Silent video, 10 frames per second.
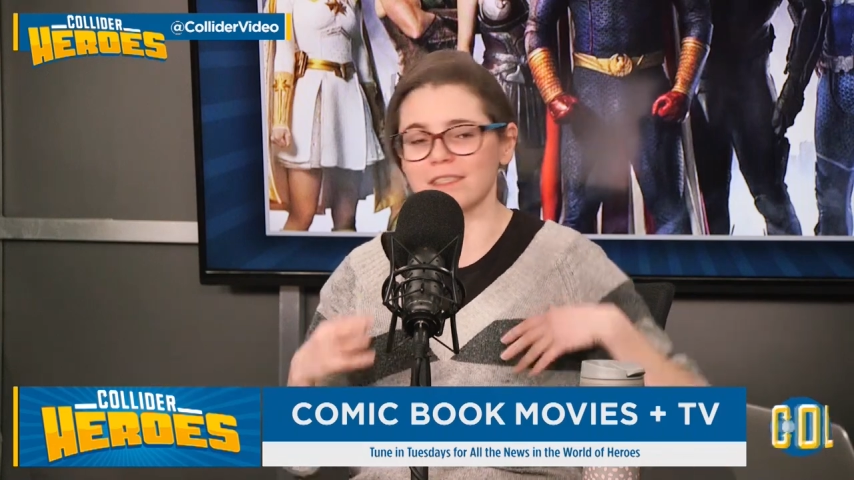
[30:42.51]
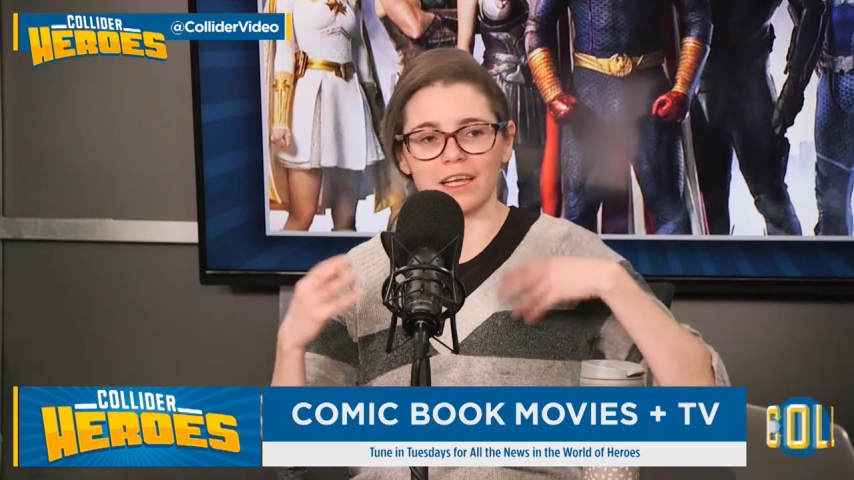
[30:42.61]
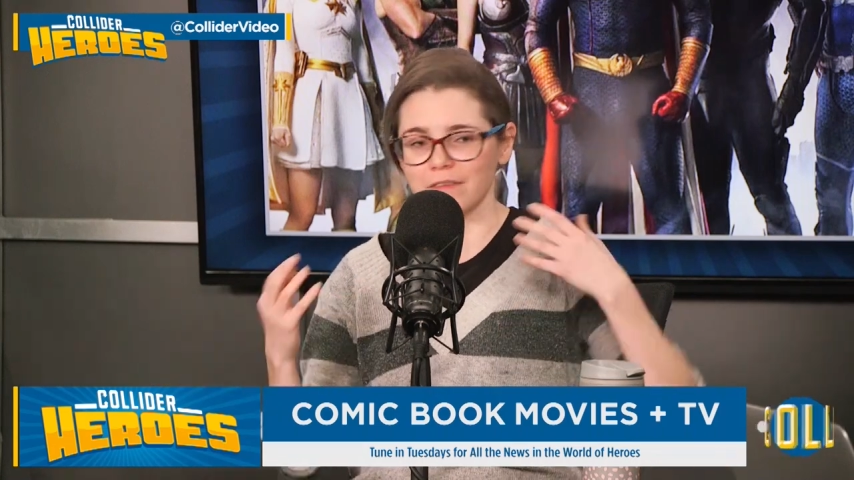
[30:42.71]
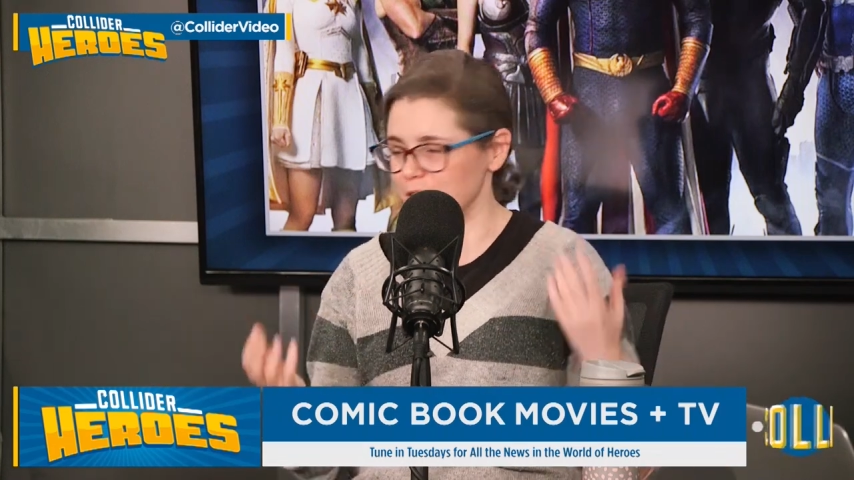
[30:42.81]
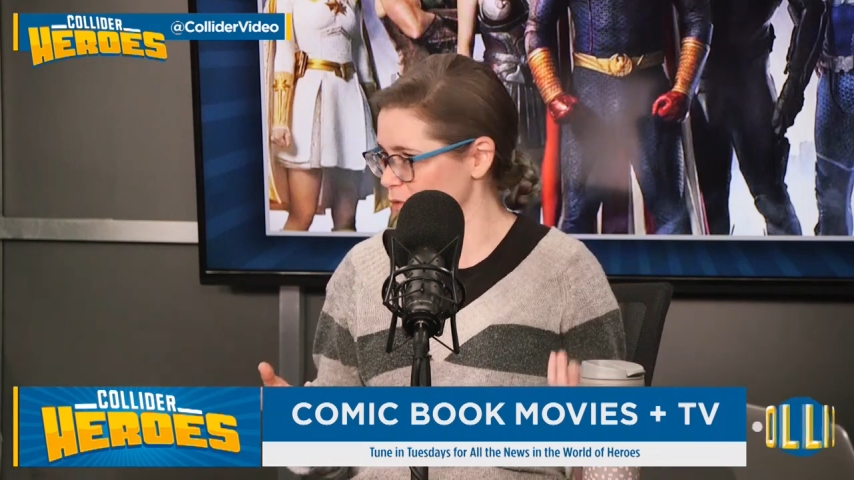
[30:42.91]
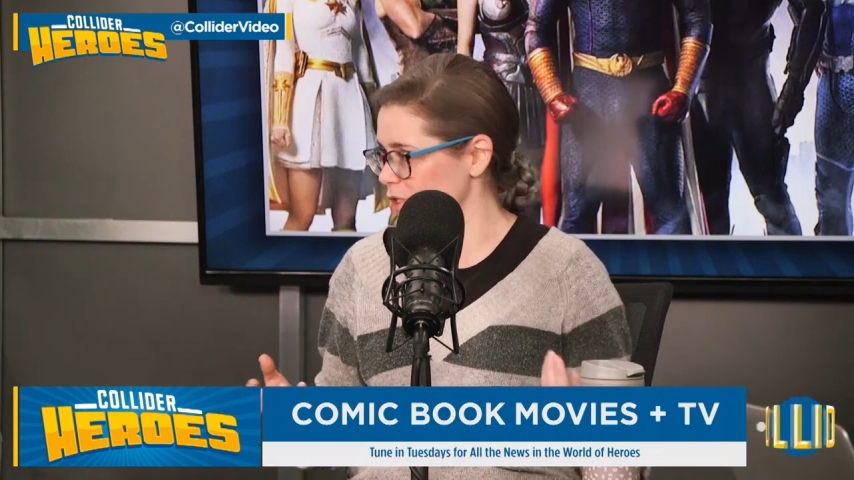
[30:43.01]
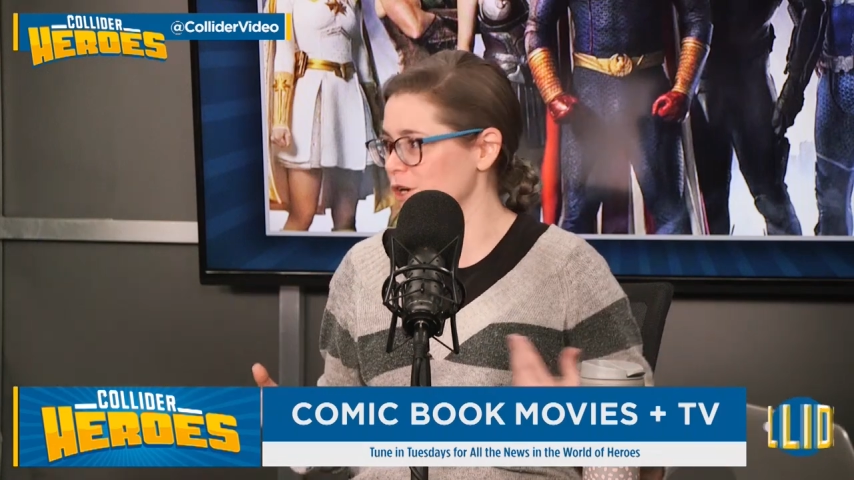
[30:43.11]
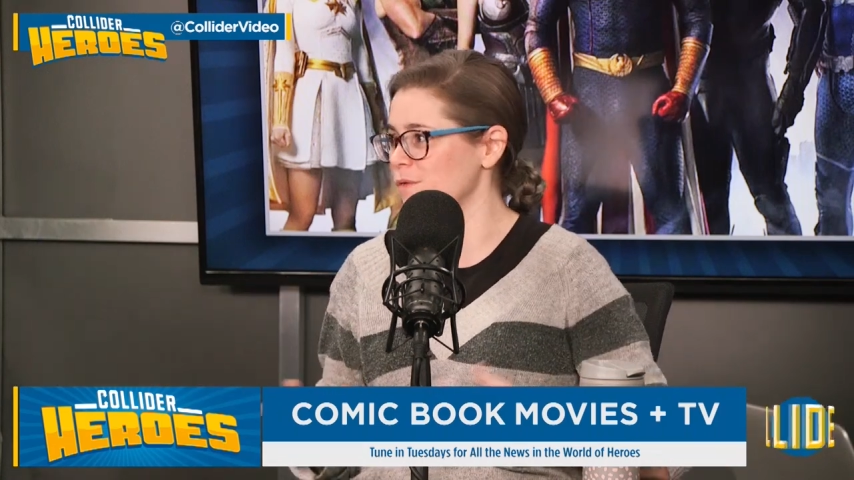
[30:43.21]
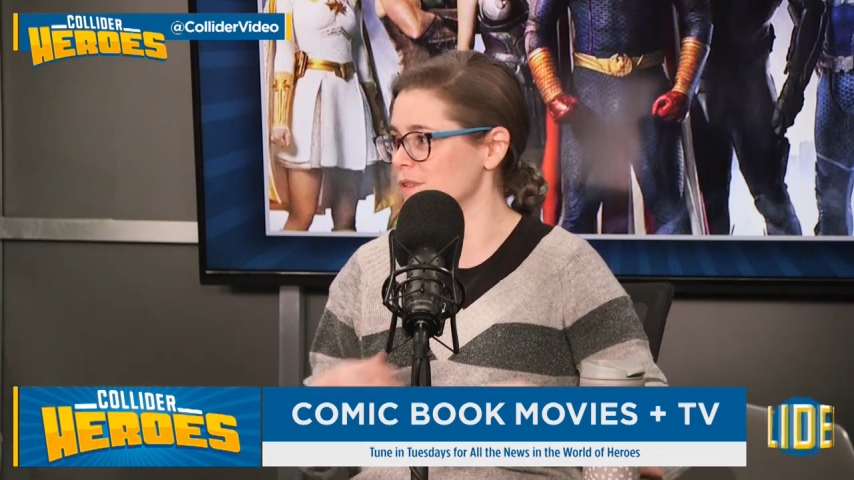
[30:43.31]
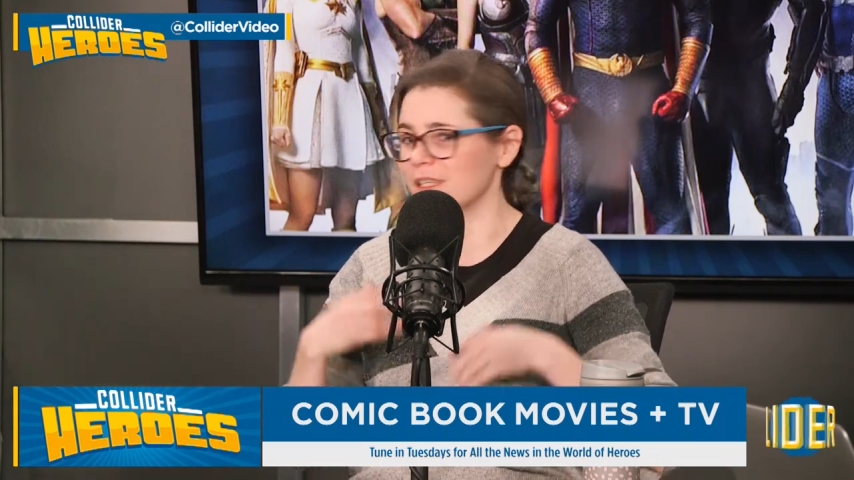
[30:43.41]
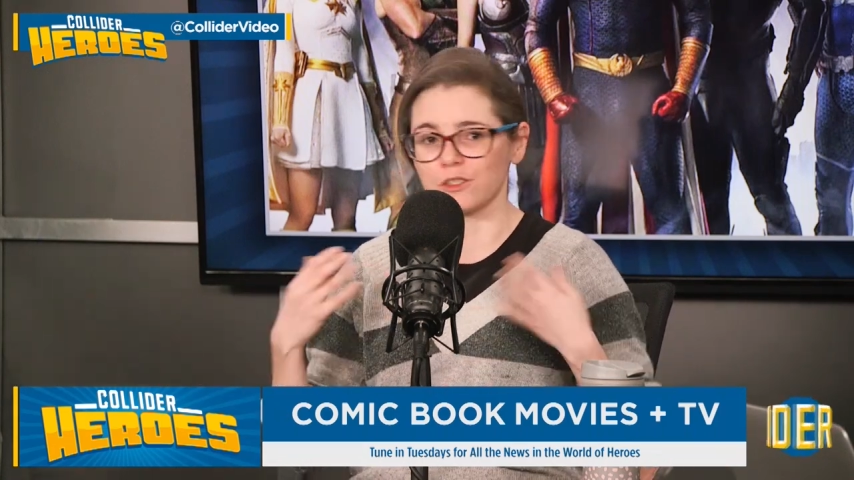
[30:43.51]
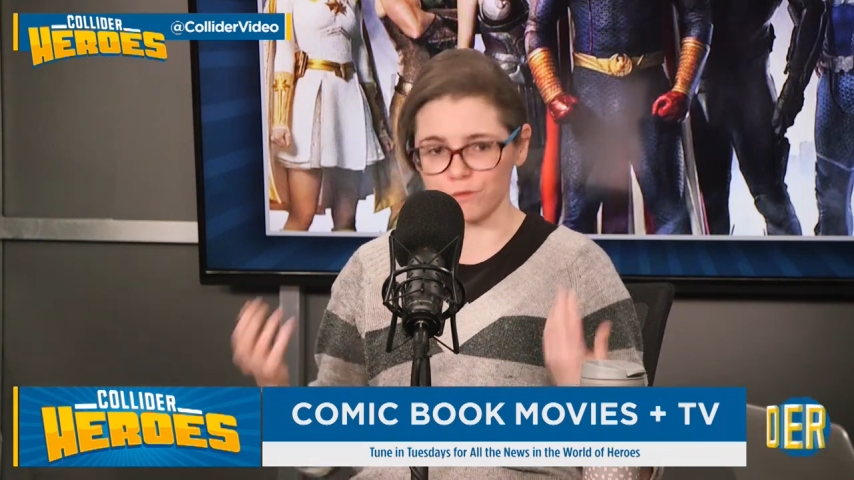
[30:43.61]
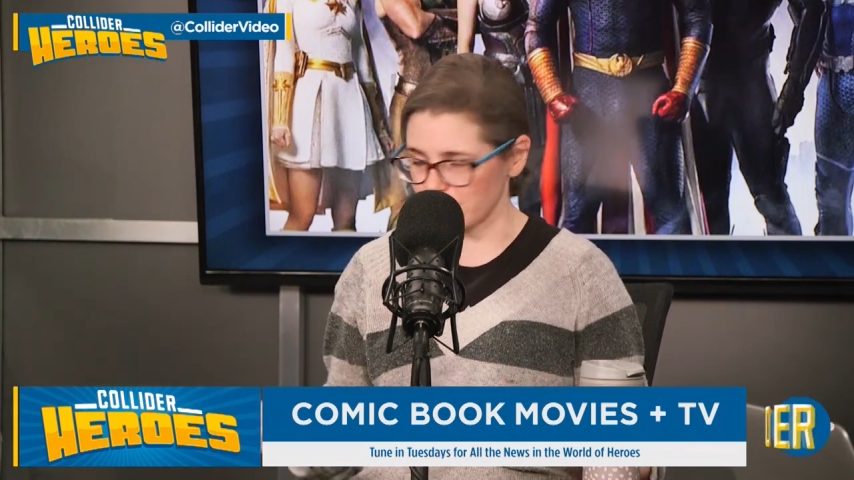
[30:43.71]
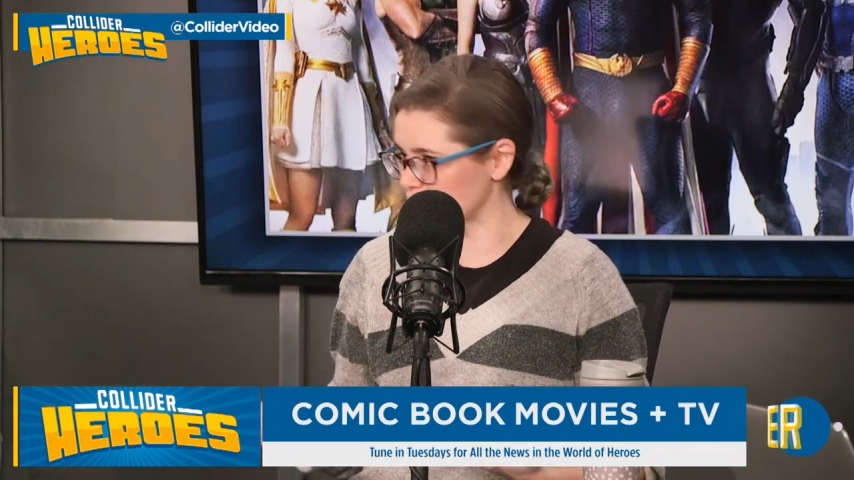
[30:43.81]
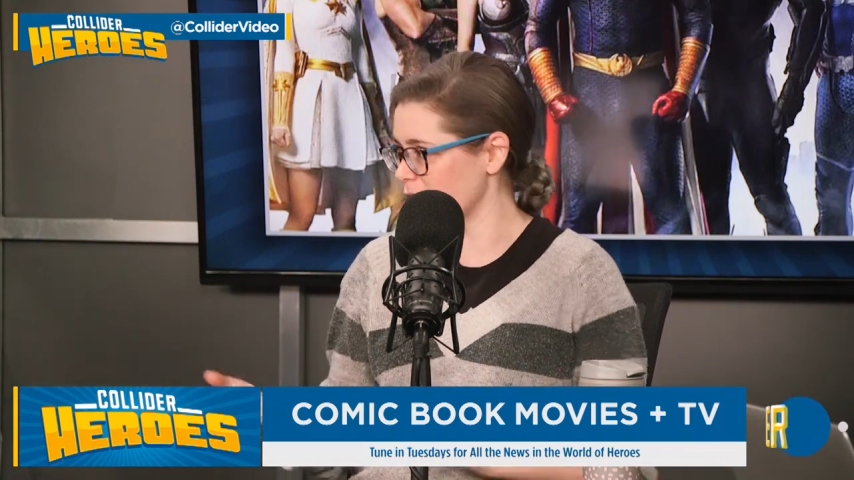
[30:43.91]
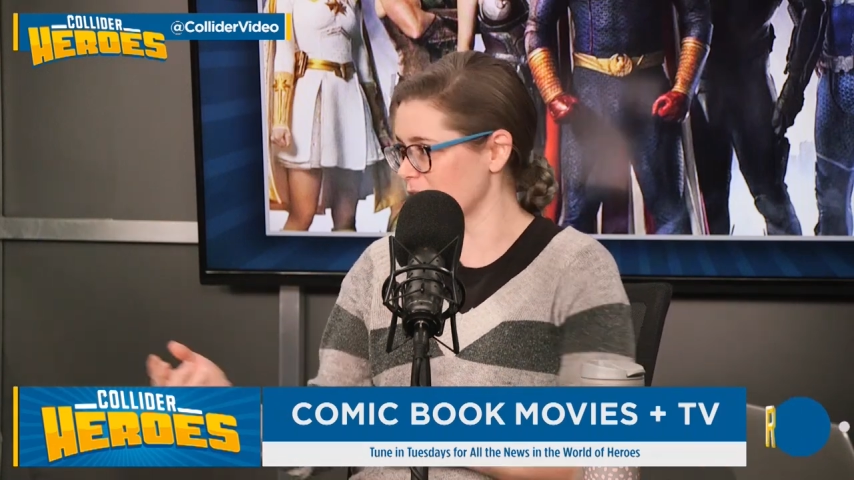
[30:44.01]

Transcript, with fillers: They have different tones. They serve different